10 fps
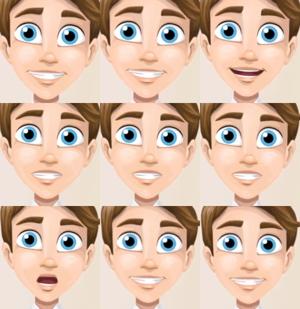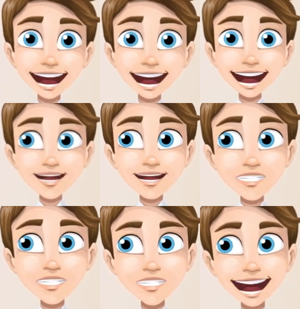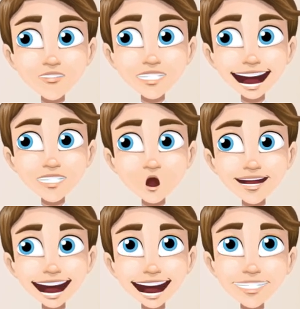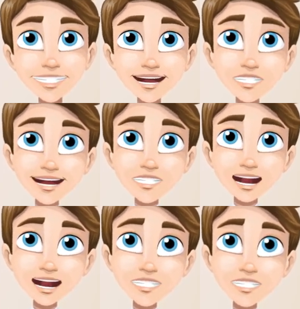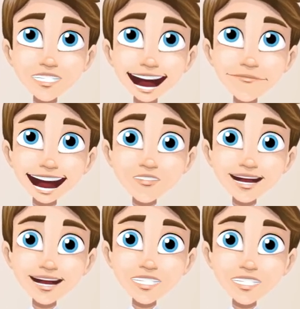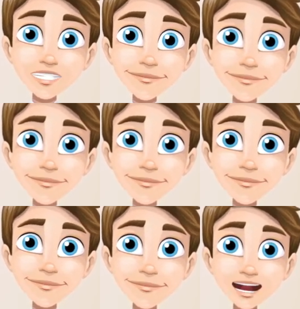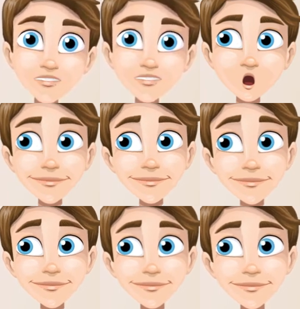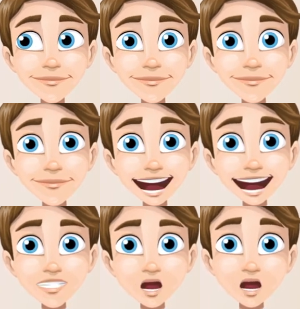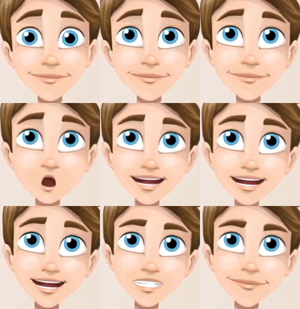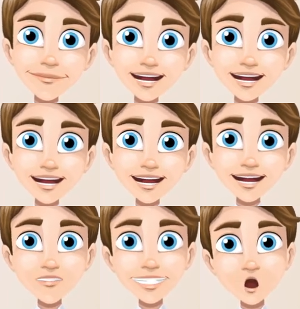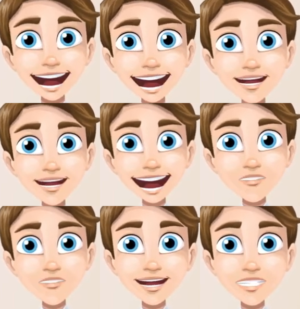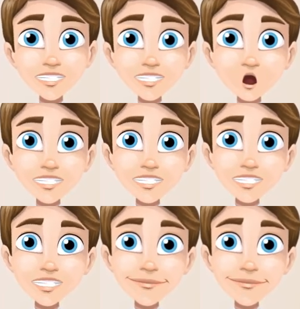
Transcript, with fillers: The user can then reveal their future self and drag and drop them into informative and fun categories. Explore the Hub, a dedicated server where previous users will roam and leave diet tips and tricks.